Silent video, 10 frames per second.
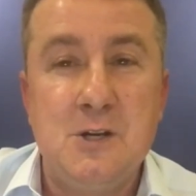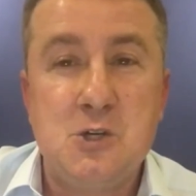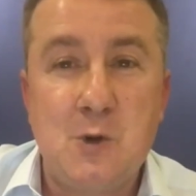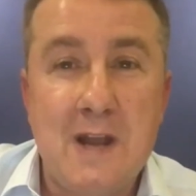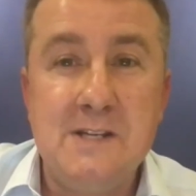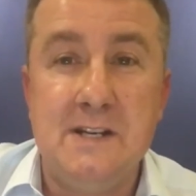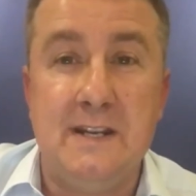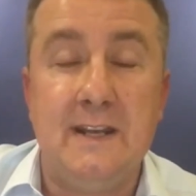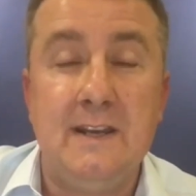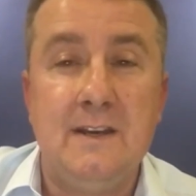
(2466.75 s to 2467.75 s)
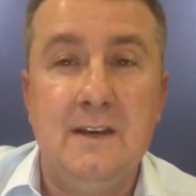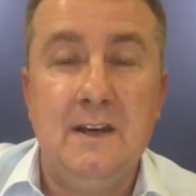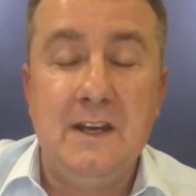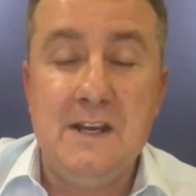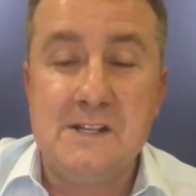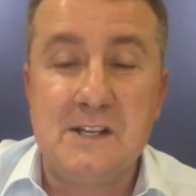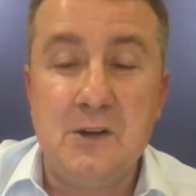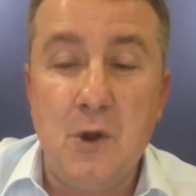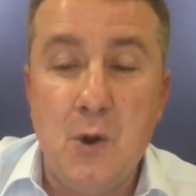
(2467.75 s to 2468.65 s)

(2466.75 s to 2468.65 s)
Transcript: Tragedy is an